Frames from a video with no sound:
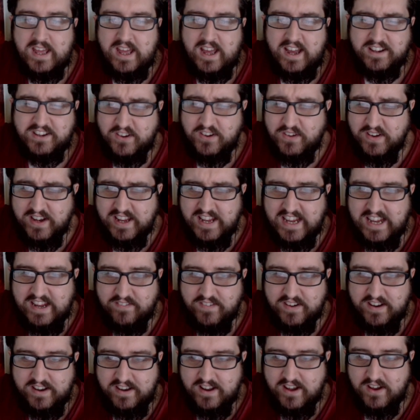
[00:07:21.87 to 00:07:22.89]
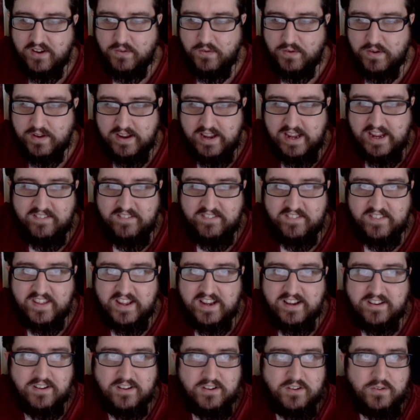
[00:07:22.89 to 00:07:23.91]
I don't even know if
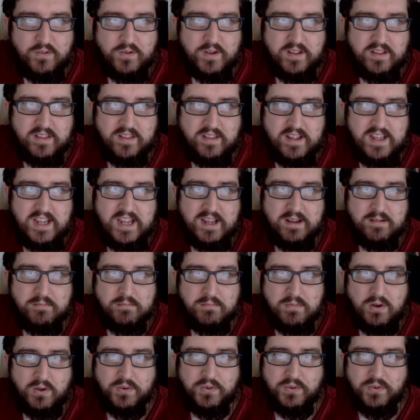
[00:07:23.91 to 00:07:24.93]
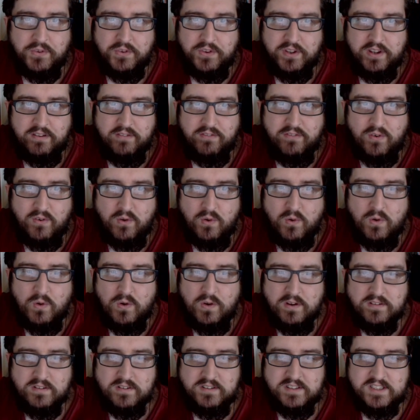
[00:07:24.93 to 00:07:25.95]
they do the models
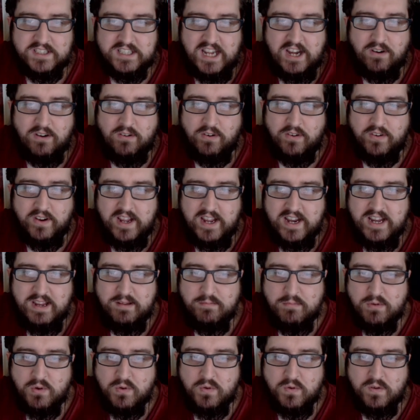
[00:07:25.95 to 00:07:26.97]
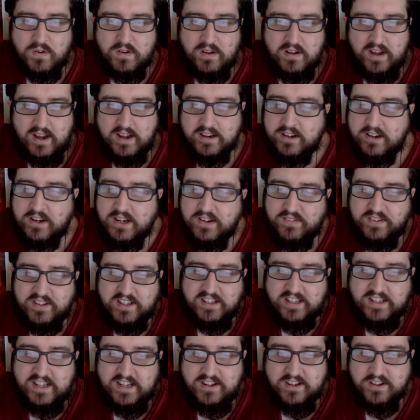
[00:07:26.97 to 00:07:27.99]
for Sauron anymore. I don't even
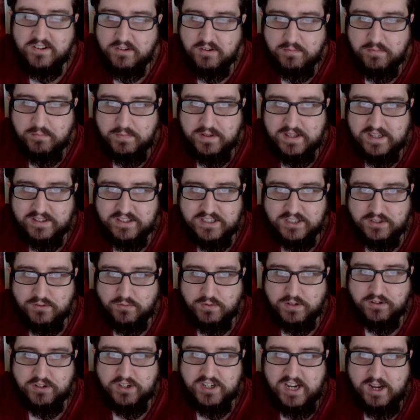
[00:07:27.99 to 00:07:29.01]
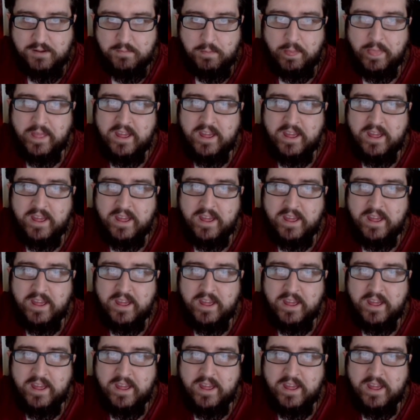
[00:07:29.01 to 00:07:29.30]
think they do, but that's just a real shame.